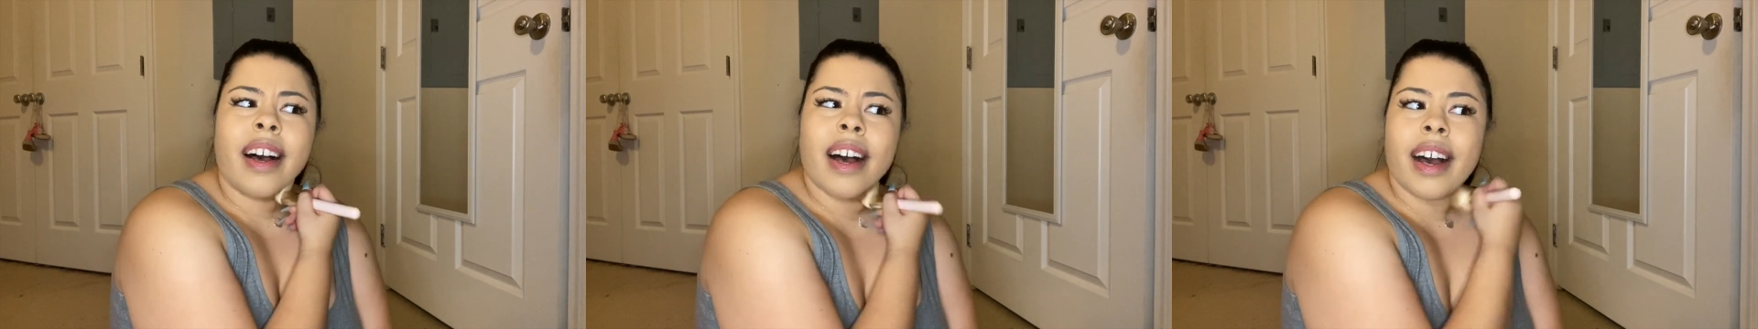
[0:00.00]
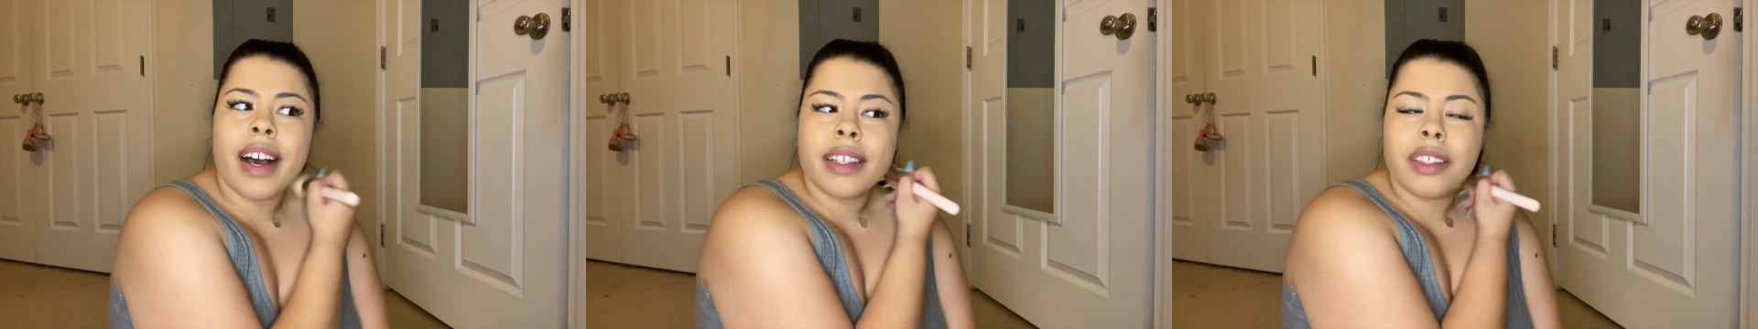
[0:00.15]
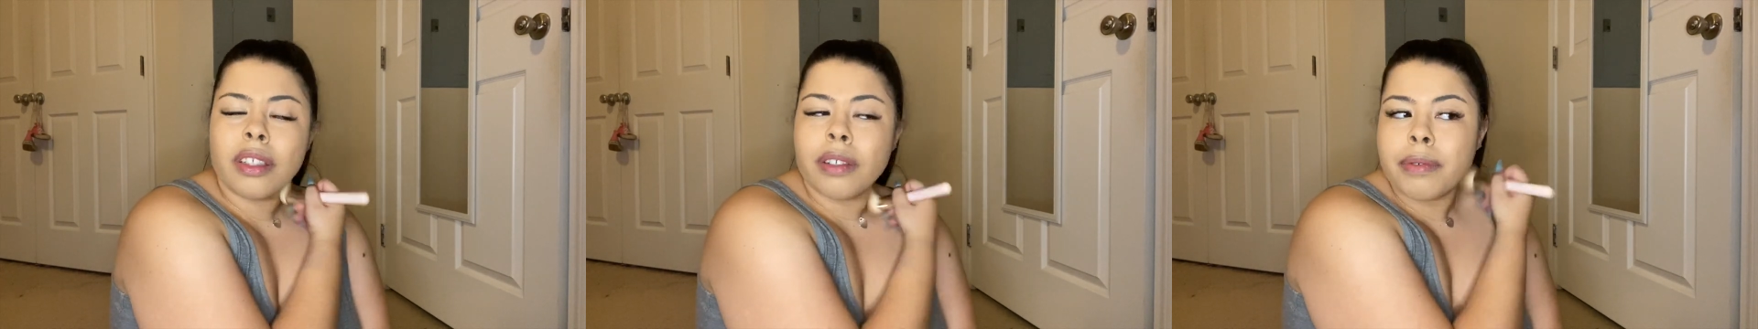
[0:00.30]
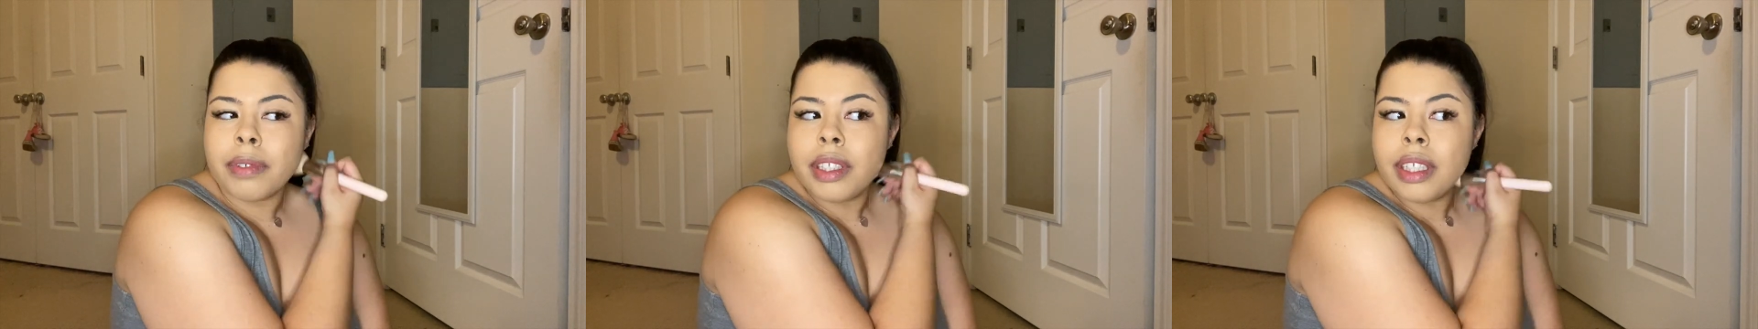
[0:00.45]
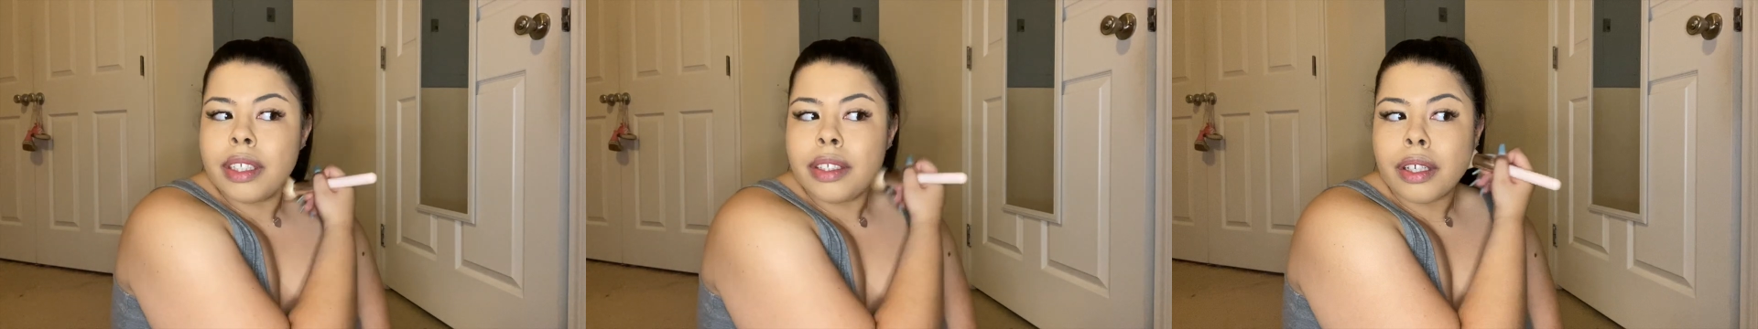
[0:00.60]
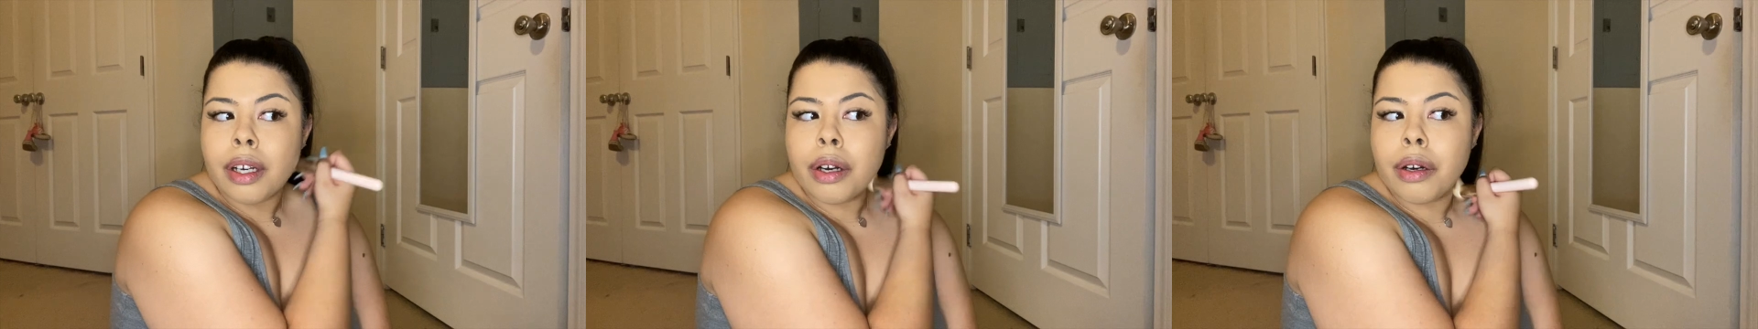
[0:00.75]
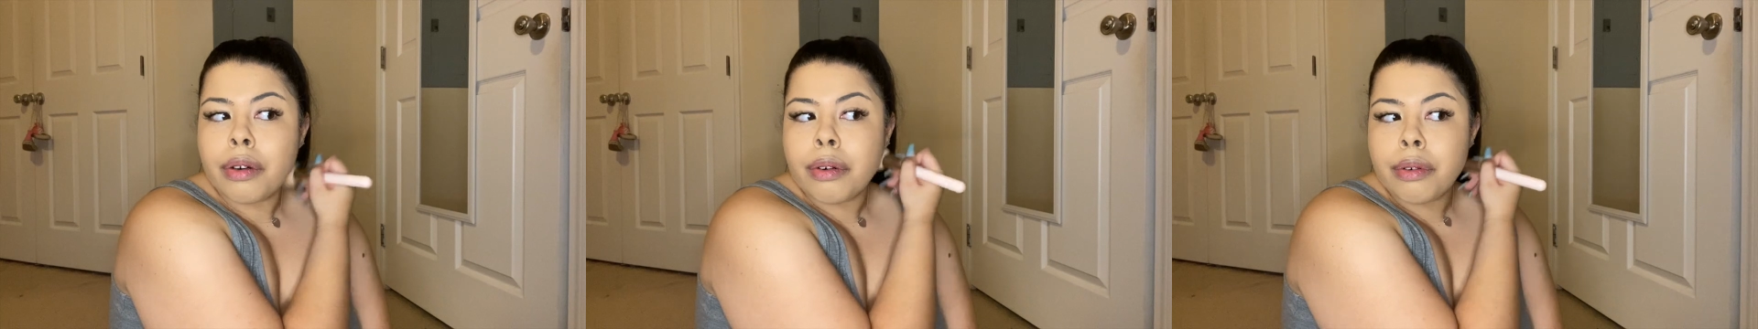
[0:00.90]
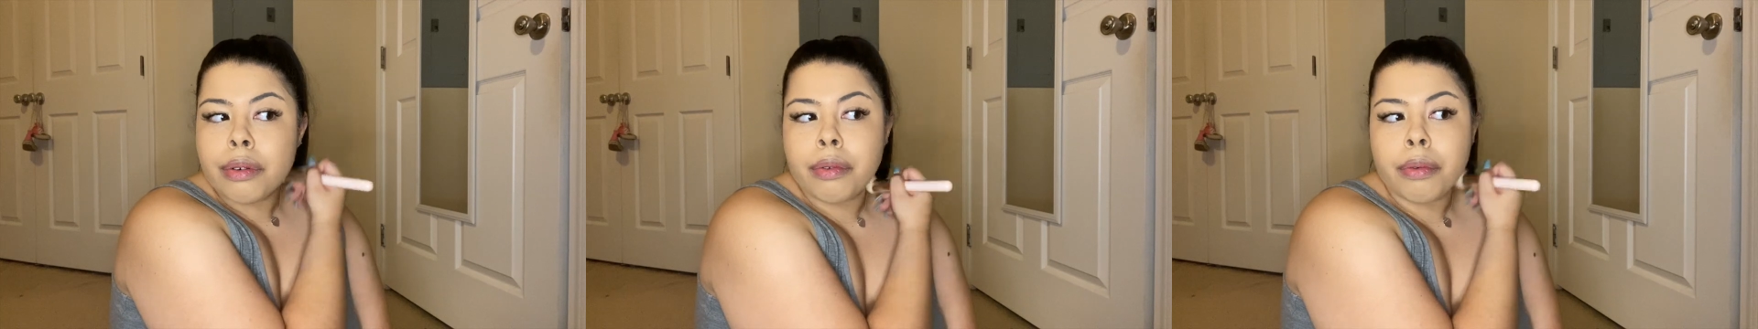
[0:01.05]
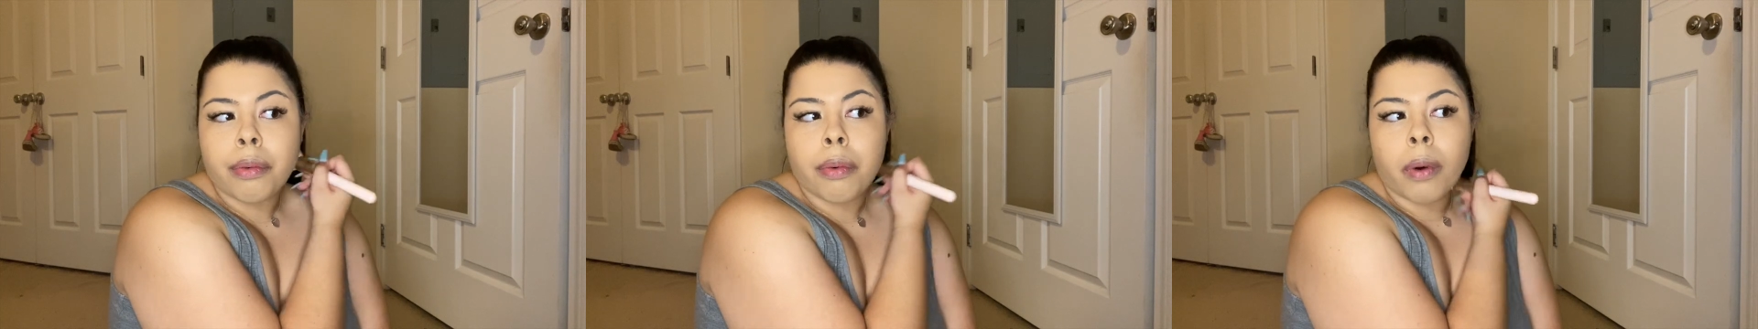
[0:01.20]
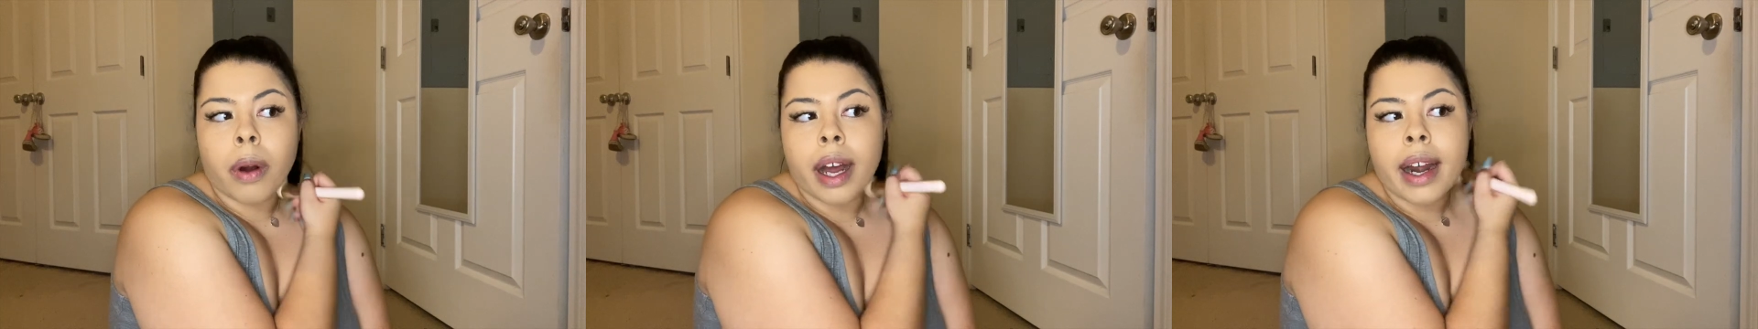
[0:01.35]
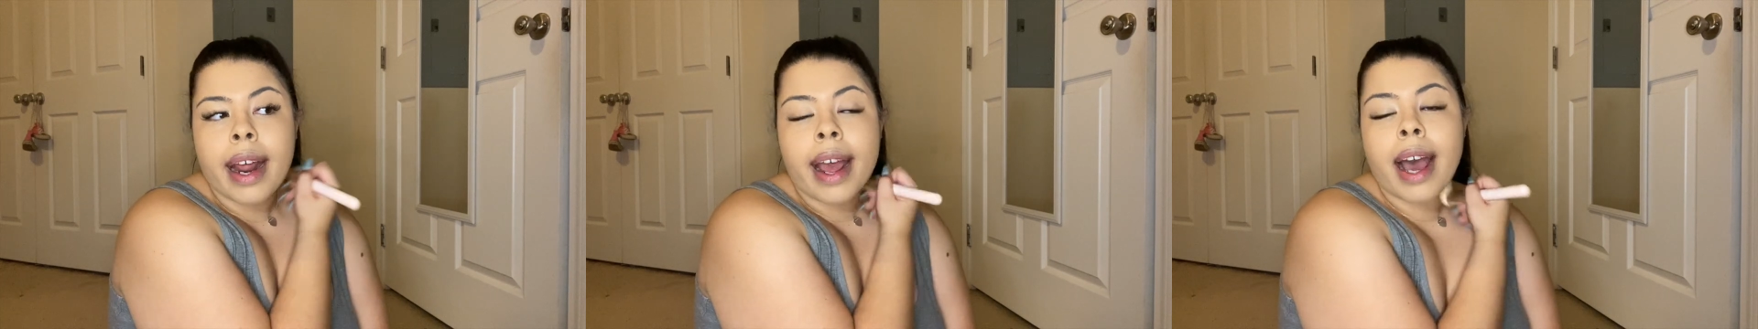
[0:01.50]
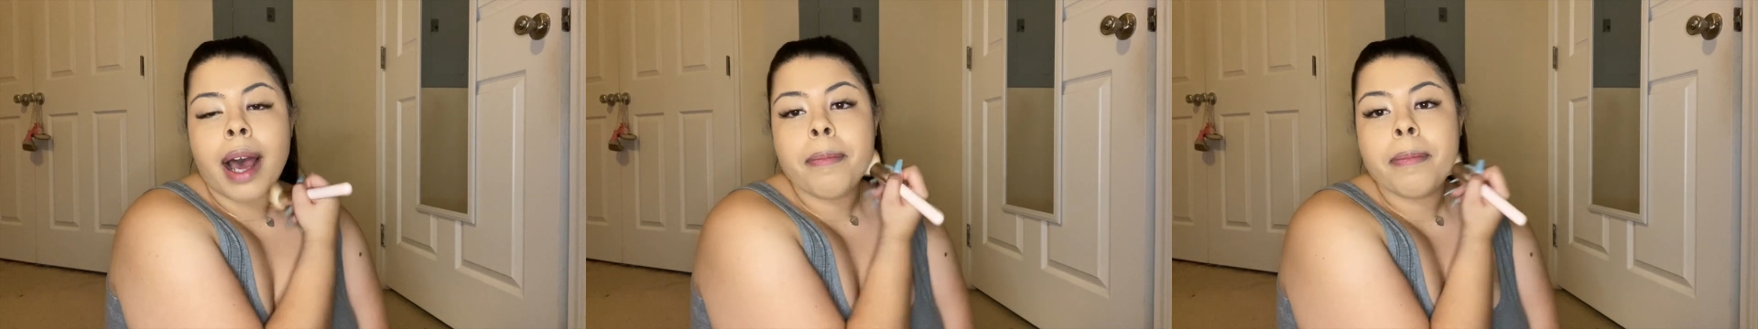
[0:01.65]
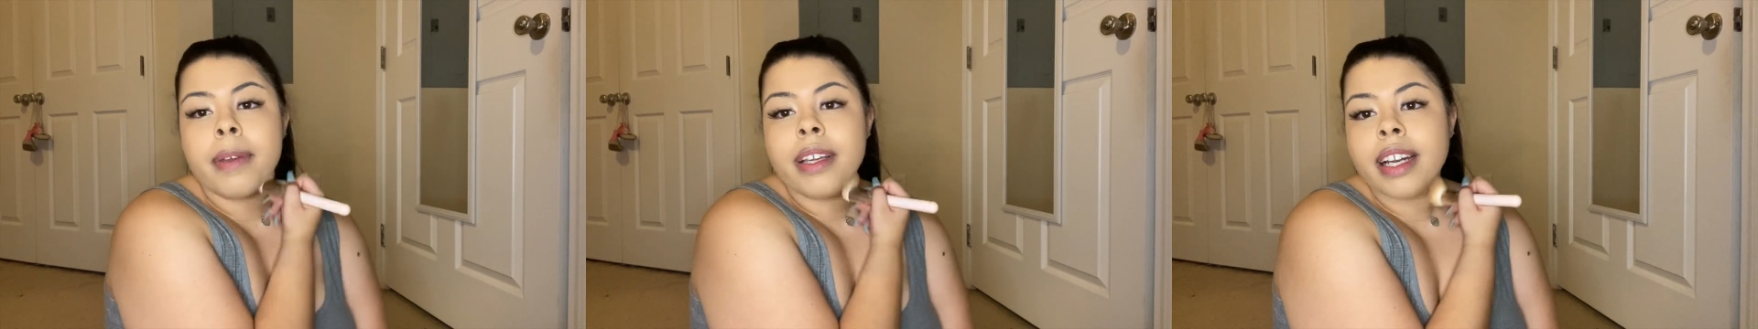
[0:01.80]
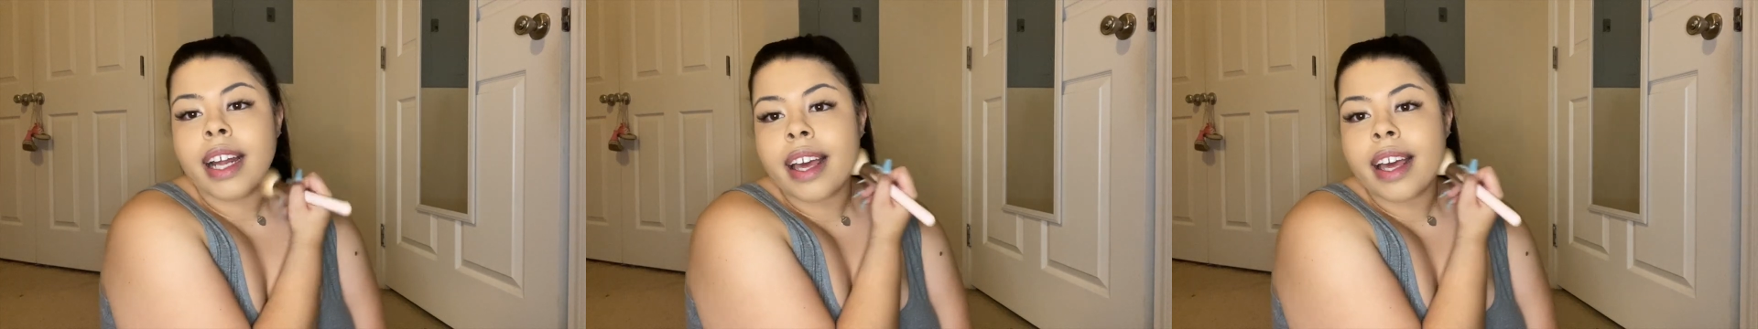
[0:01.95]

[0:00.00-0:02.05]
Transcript: I don't really know what happened.